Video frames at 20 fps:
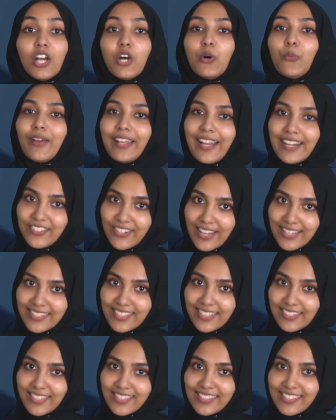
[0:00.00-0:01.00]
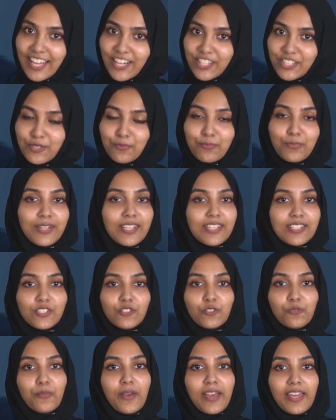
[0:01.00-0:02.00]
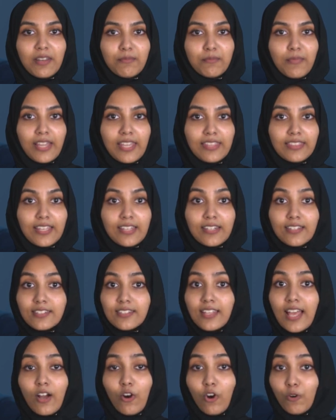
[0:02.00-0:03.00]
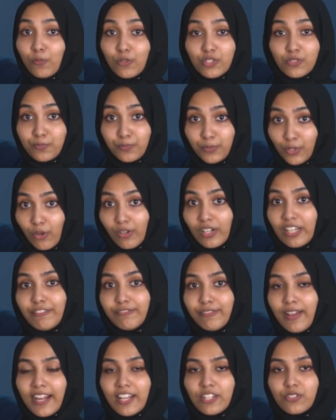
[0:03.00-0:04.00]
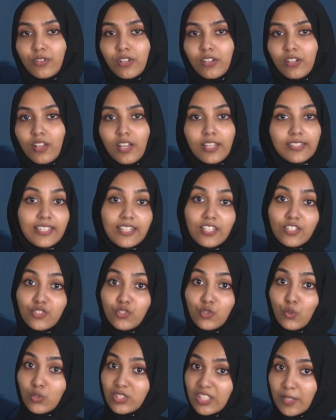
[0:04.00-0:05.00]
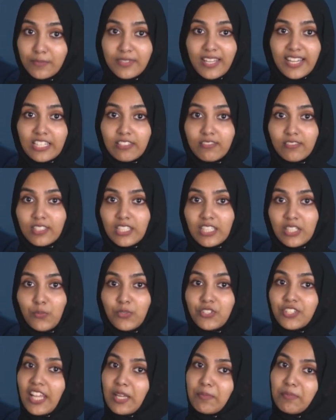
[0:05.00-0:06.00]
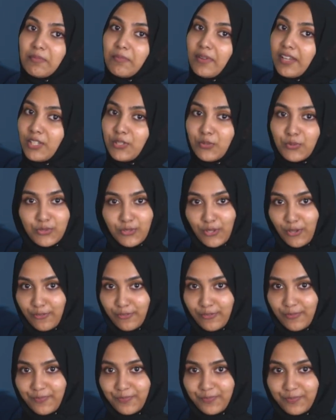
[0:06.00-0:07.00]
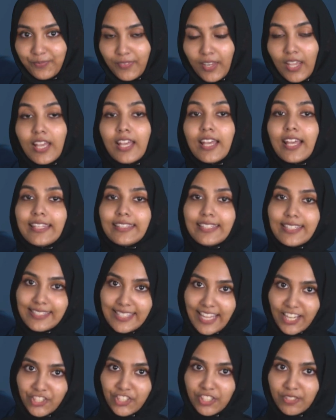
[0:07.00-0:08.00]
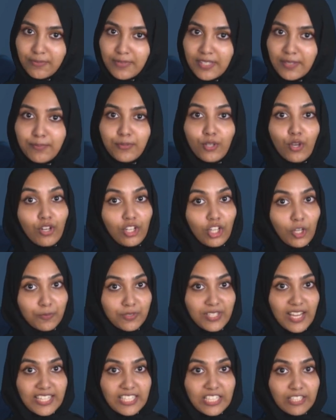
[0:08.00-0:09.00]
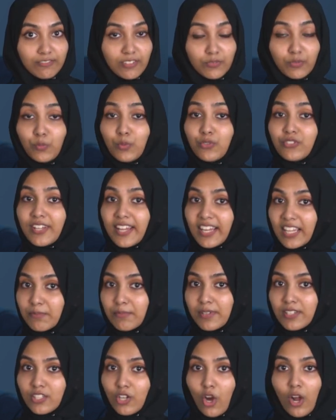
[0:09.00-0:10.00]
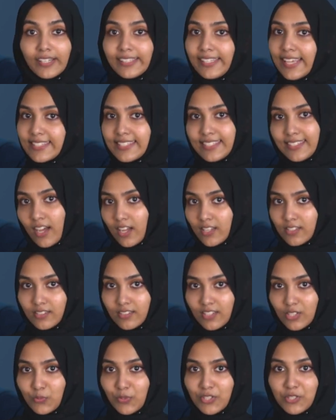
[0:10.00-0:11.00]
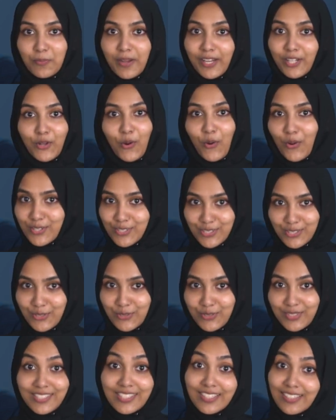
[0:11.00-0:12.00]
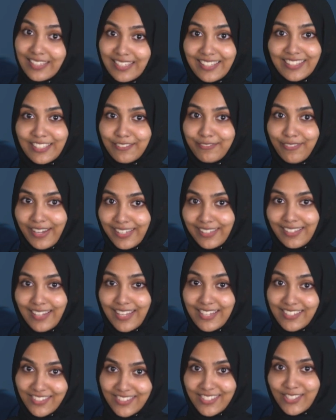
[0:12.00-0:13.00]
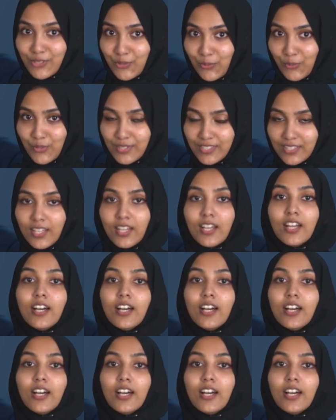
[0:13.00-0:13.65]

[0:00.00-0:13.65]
While addressing this section, please do bear in mind that it is almost purely factual. There is no subjectivity which can be made use of. This section being purely objective, we would recommend not guessing answers which might cost you dearly in the final entrance course.